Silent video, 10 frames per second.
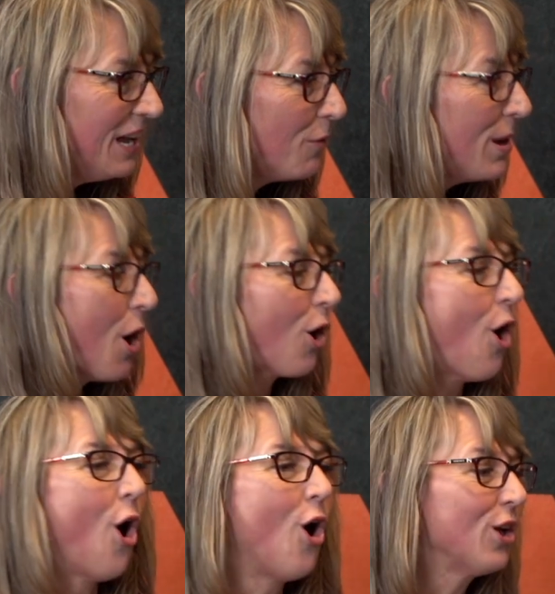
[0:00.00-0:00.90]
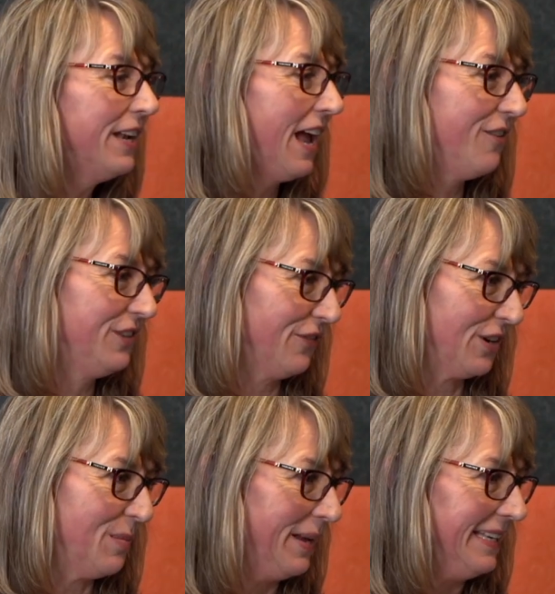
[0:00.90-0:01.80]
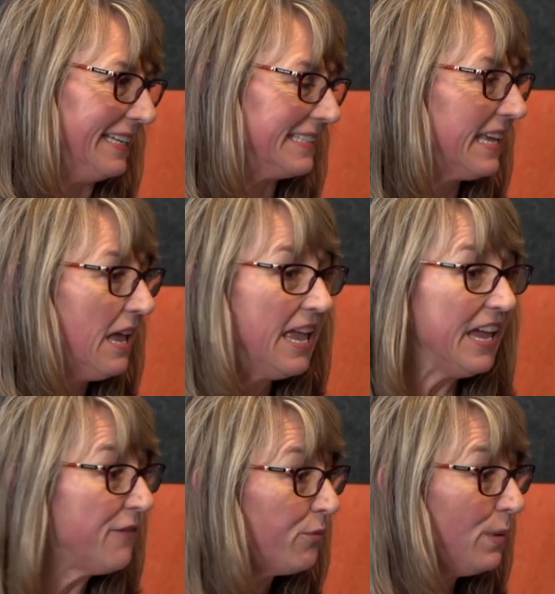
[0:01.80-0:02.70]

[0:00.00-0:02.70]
We are all gonna have different opinions. If